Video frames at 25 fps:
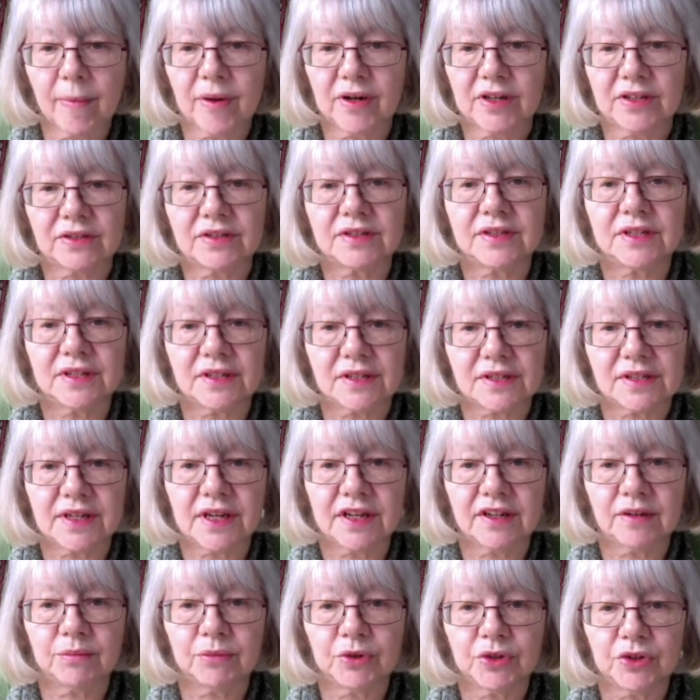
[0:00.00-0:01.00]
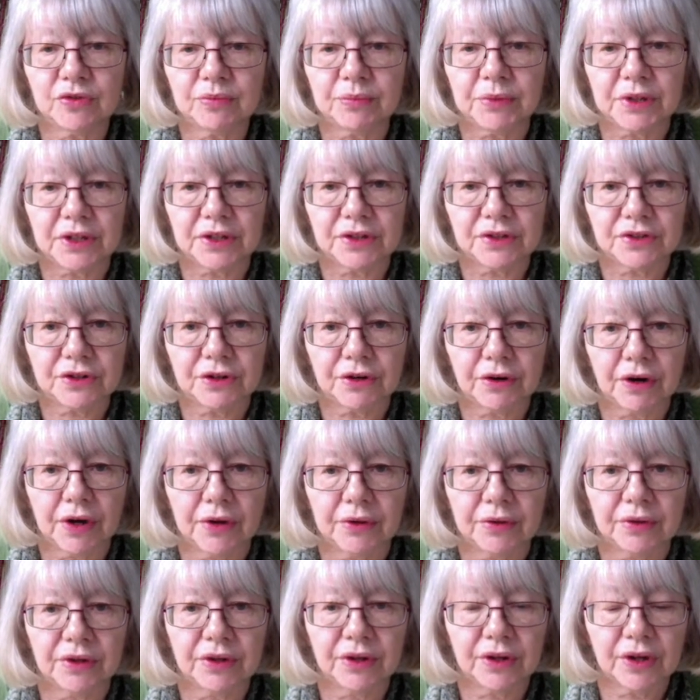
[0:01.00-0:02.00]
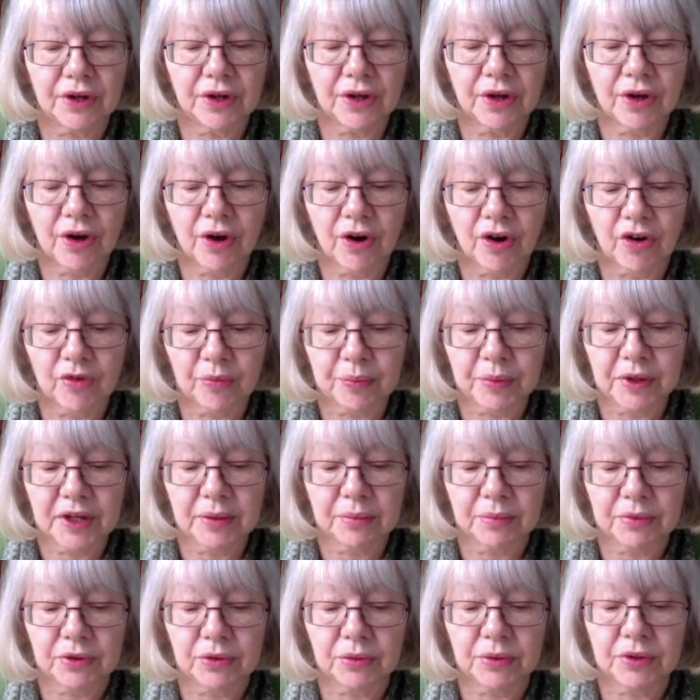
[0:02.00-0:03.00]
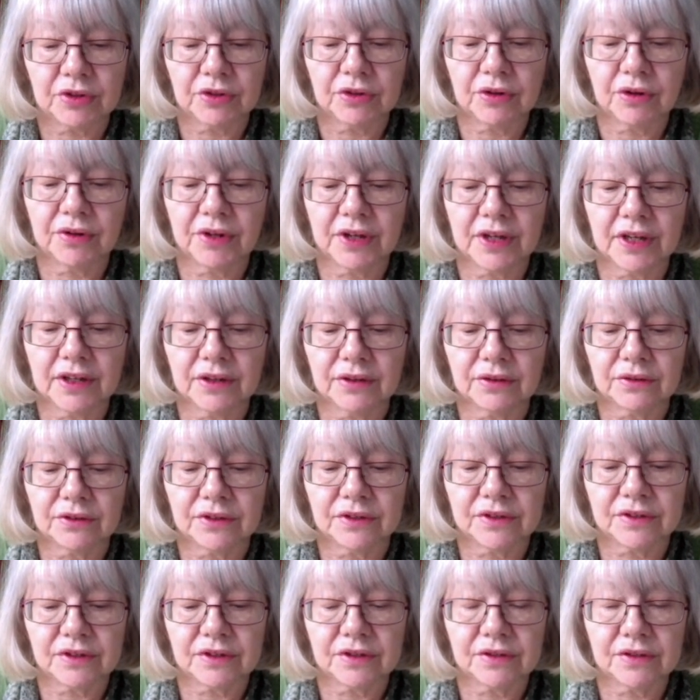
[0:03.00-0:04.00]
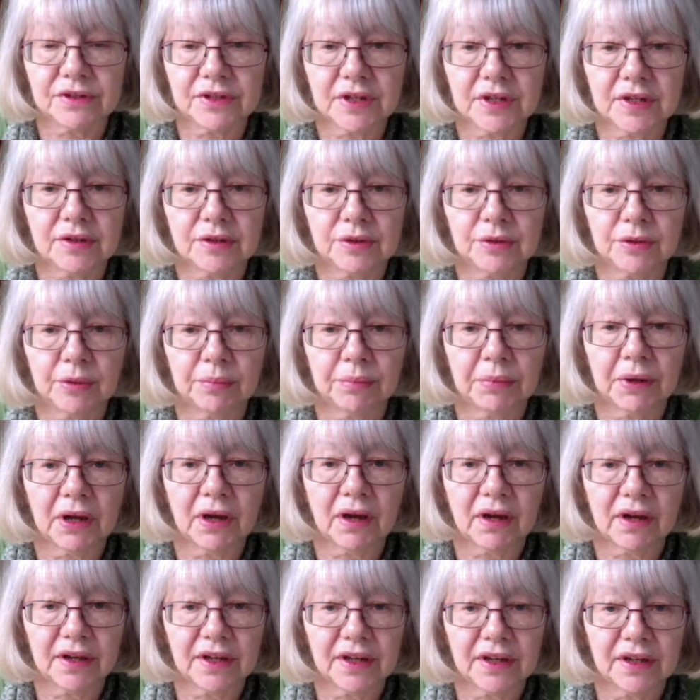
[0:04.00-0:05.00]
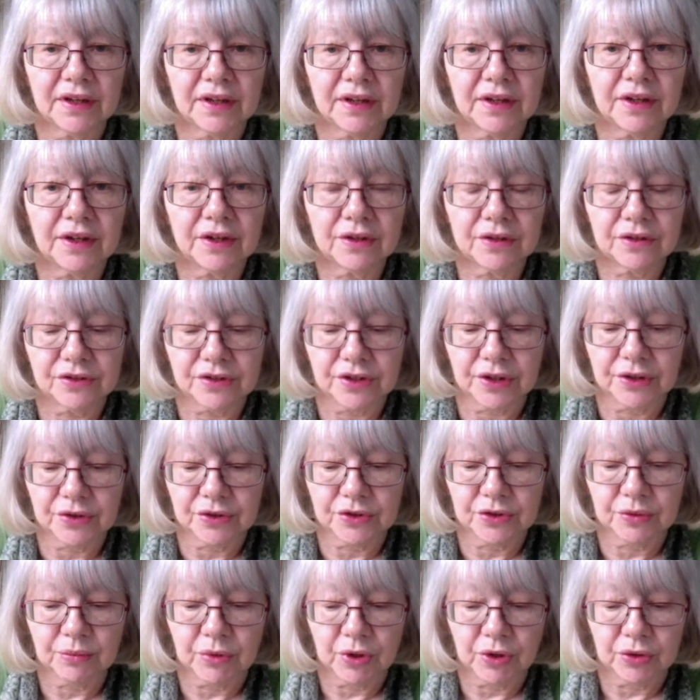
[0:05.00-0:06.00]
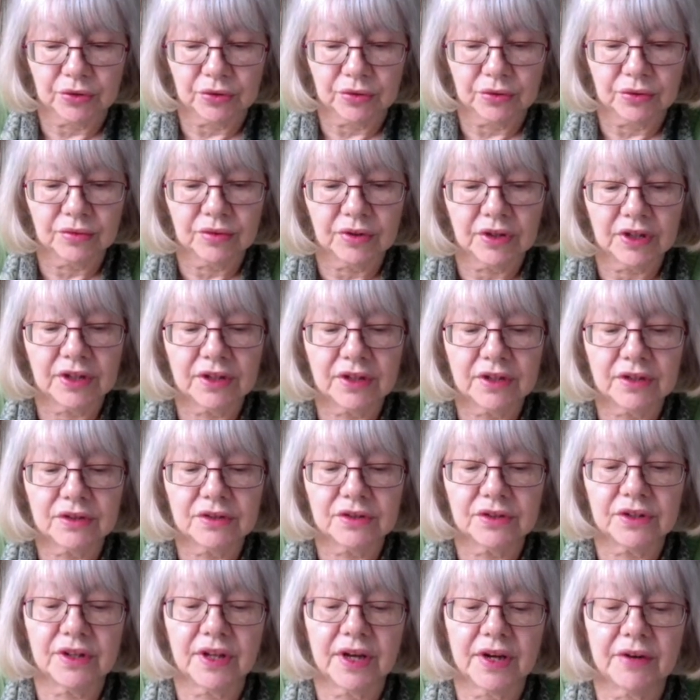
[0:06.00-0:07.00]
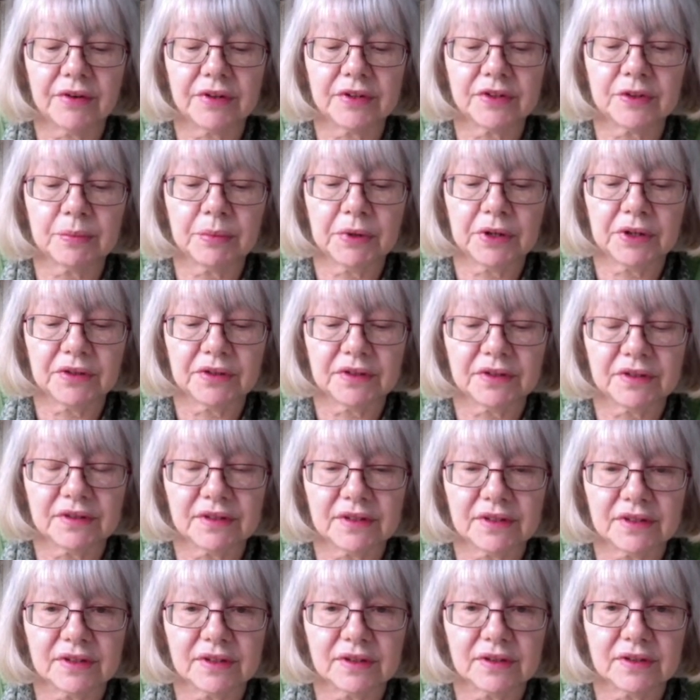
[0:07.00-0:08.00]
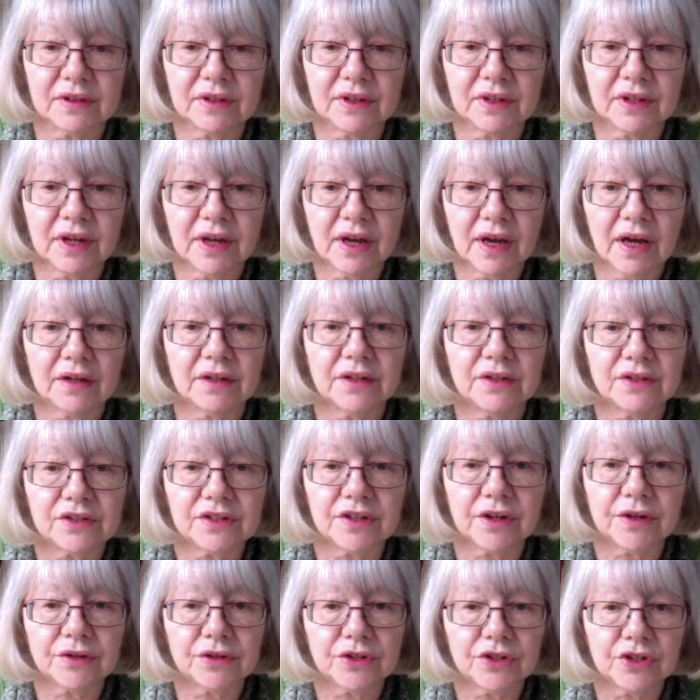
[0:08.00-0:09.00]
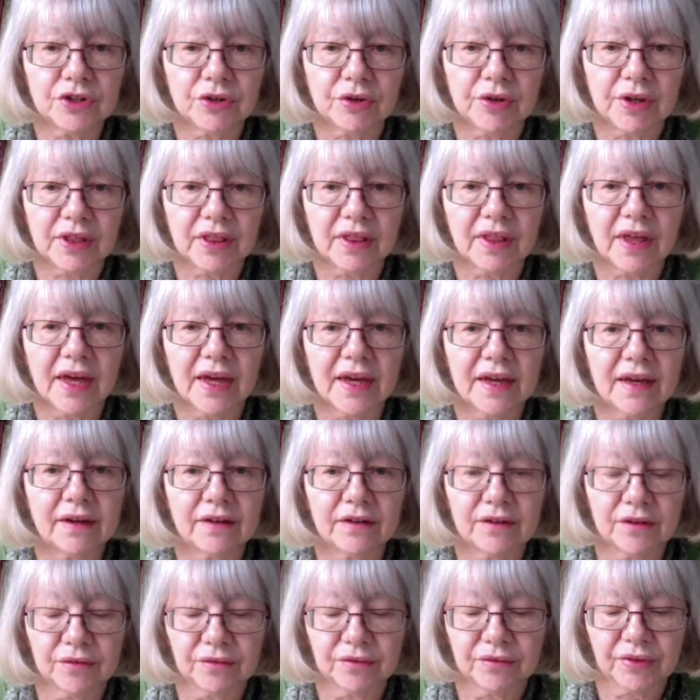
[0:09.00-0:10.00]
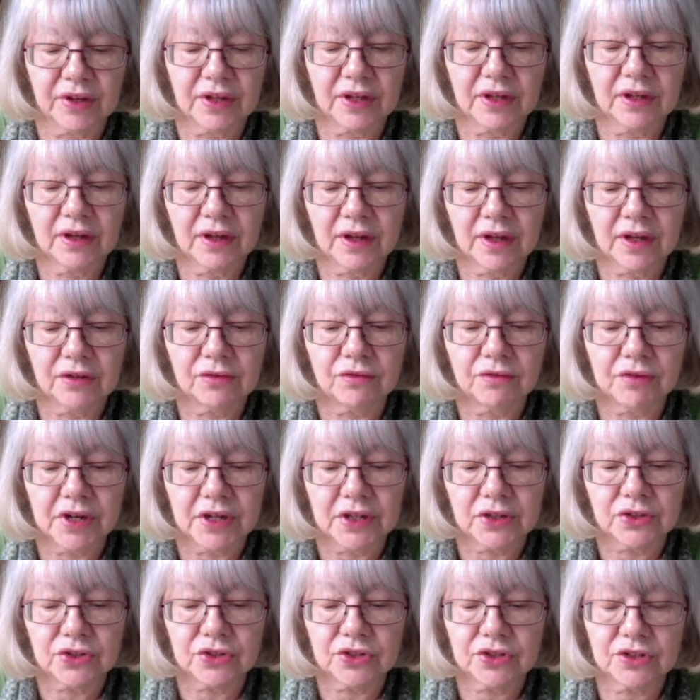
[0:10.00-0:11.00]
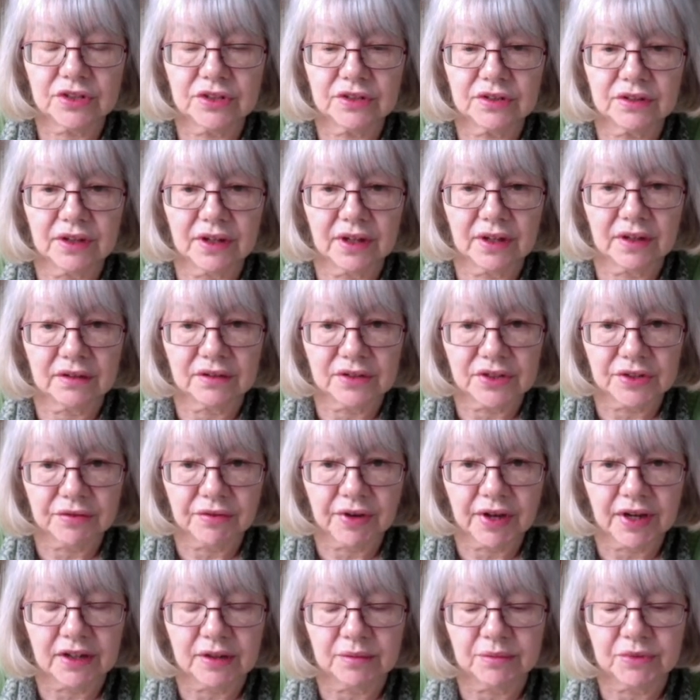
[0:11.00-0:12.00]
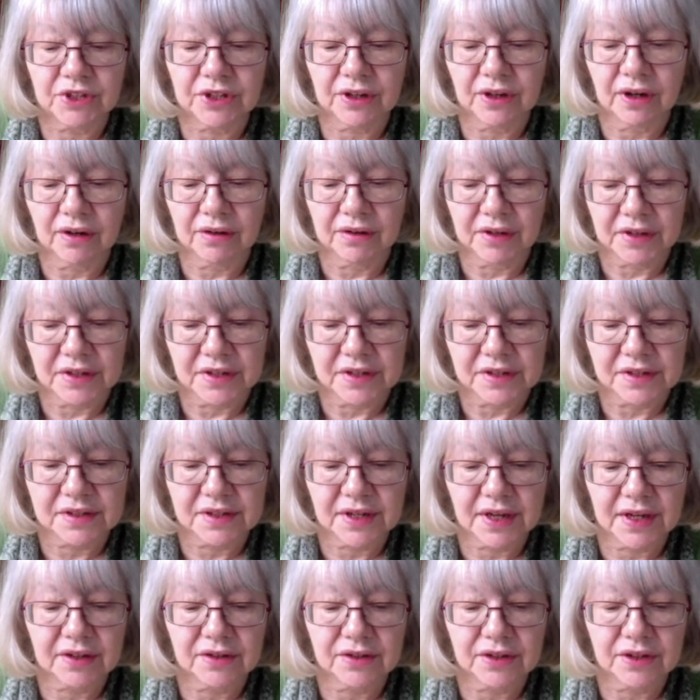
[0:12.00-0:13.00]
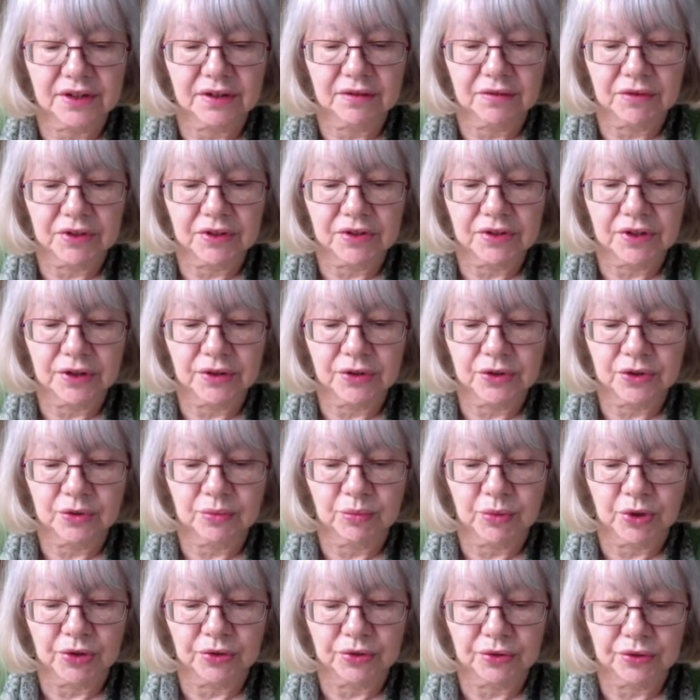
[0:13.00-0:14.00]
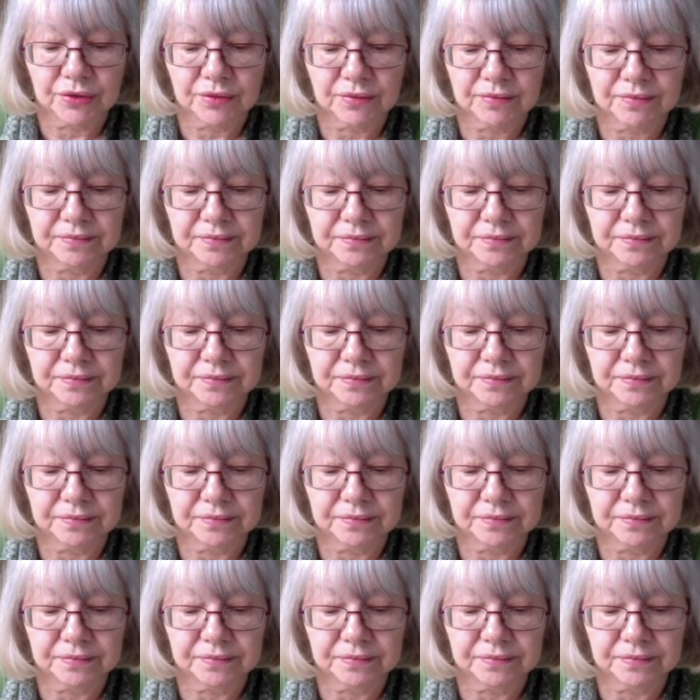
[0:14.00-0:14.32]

And since then, a movement has grown of people with chronic illness who seek to apply the social model to their experiences. And in so doing, they have enriched and developed our understanding of the social model.